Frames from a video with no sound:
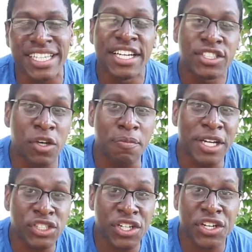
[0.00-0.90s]
So make
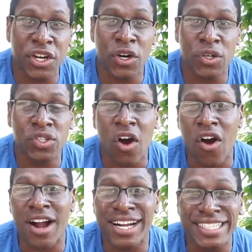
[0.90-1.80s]
sure your goals
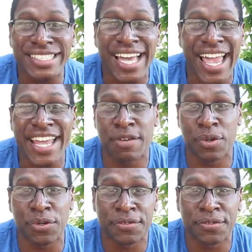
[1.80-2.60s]
are attainable.